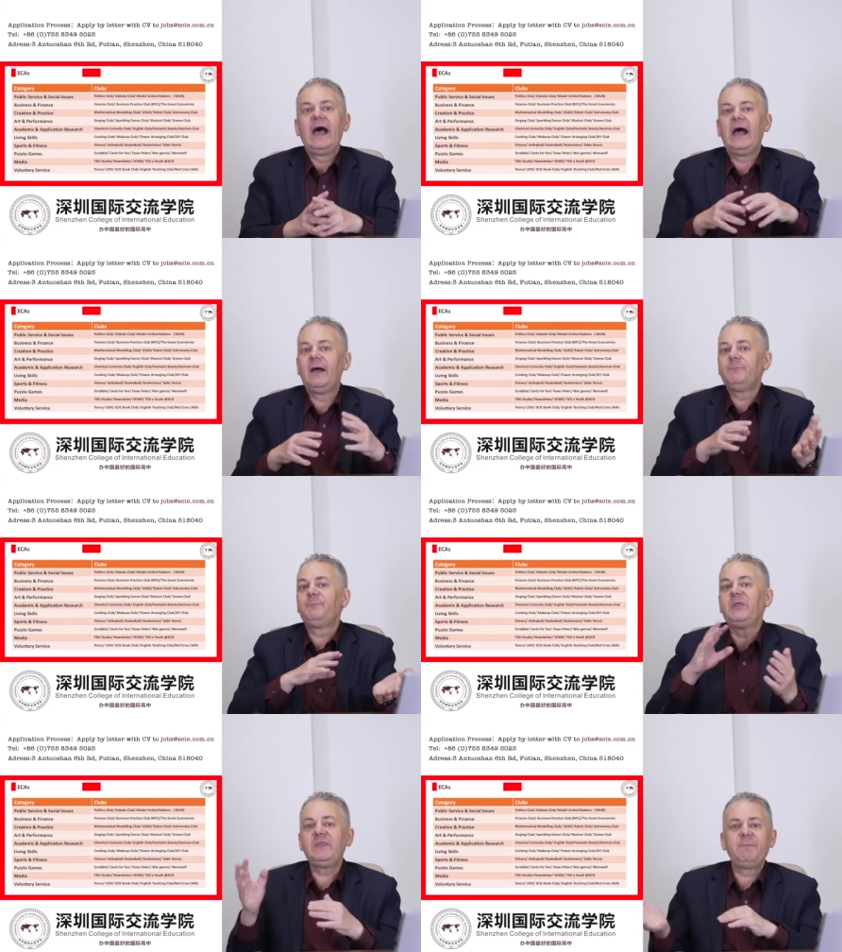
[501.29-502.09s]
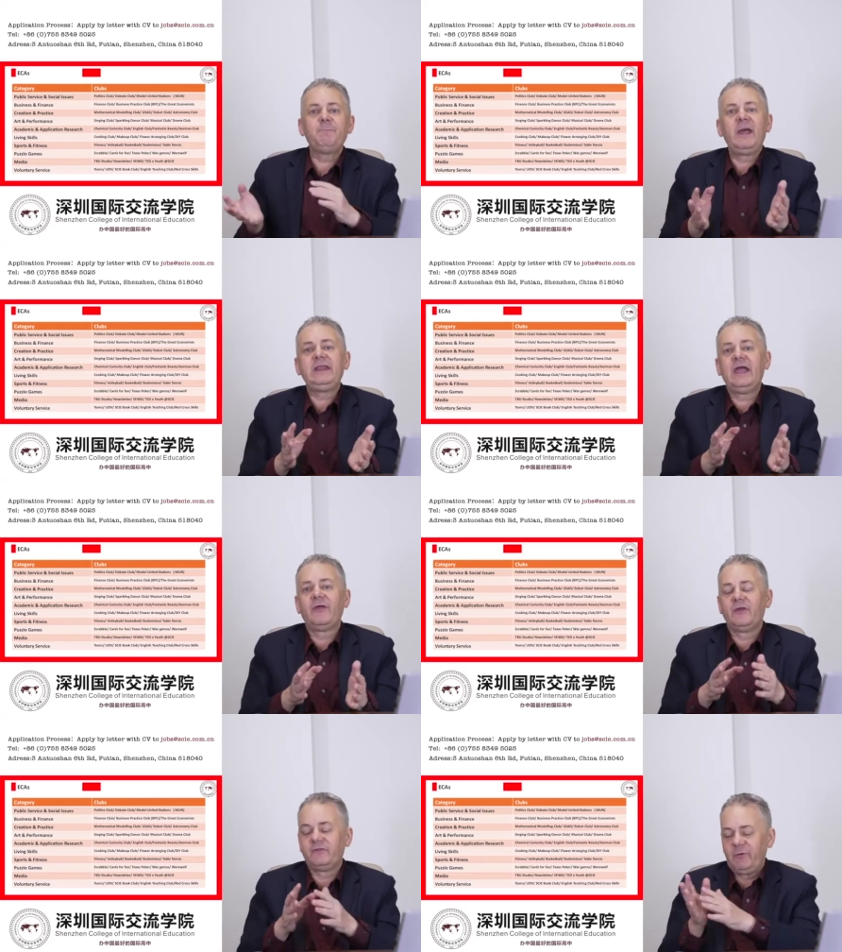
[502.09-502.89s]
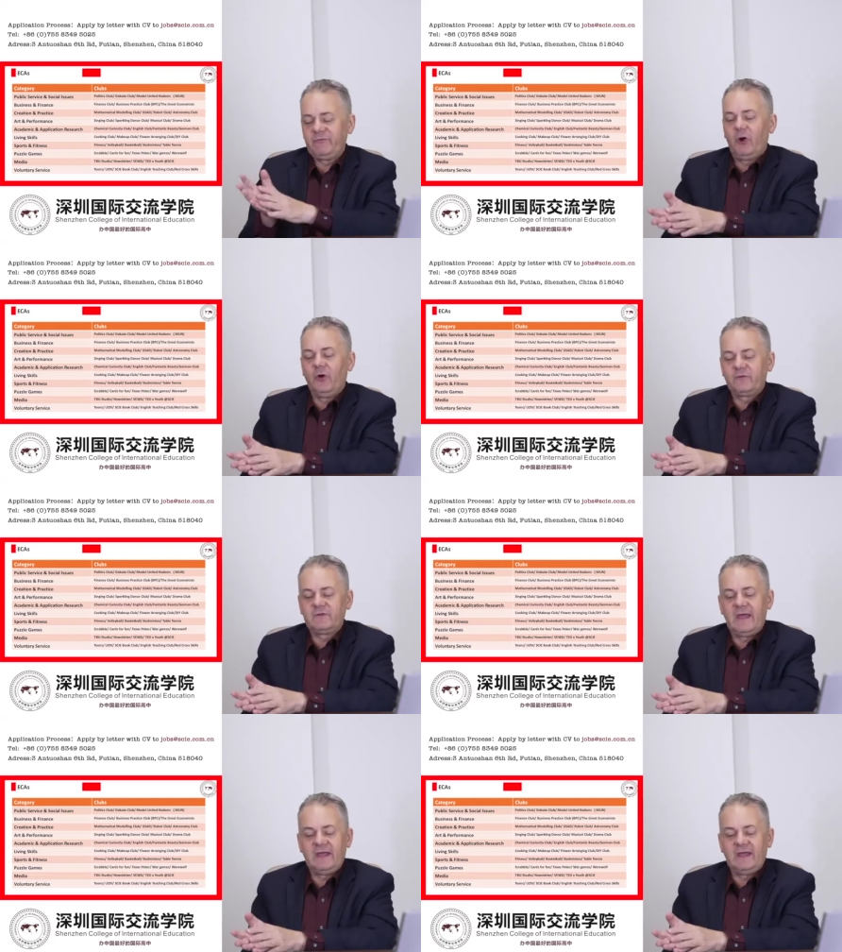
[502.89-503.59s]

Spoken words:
But then many others. We've got